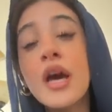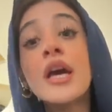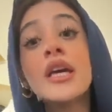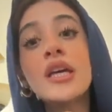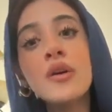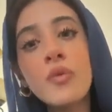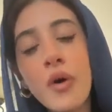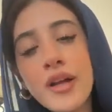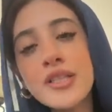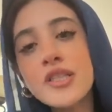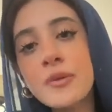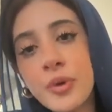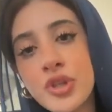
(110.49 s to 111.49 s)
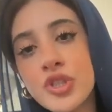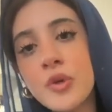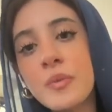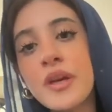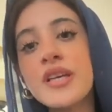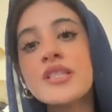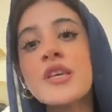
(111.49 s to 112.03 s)
He wants to push you
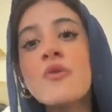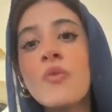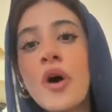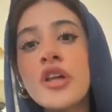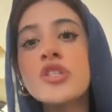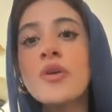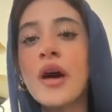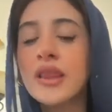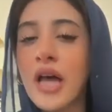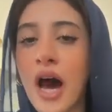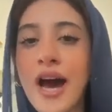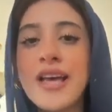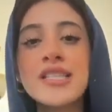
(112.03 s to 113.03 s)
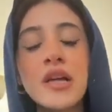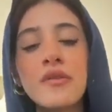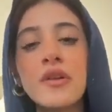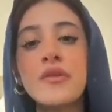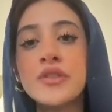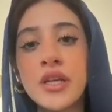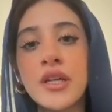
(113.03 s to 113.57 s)
because He wants you at the highest level
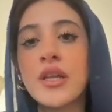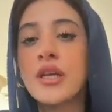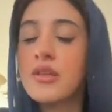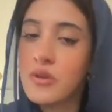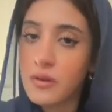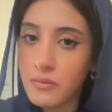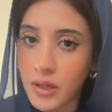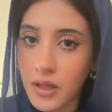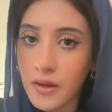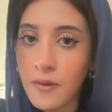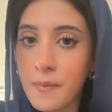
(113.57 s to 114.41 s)
of Jannah that you can be.